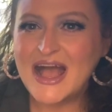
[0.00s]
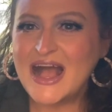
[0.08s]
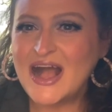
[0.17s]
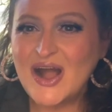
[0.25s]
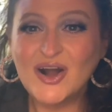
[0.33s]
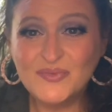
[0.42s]

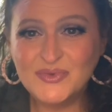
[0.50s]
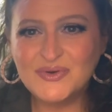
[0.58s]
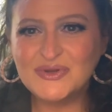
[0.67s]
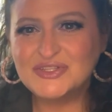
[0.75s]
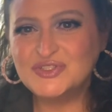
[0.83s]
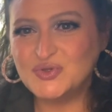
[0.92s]
I hope you
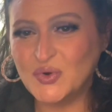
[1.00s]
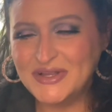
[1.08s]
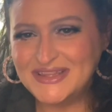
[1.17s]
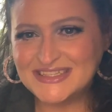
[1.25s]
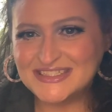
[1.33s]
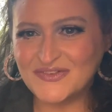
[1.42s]

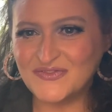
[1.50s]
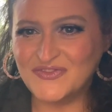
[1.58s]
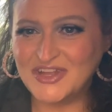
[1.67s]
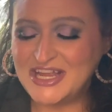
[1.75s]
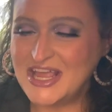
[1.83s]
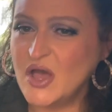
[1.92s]
enjoyed this
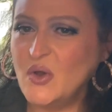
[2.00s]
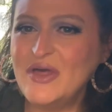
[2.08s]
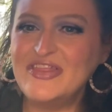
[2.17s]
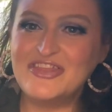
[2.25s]
video.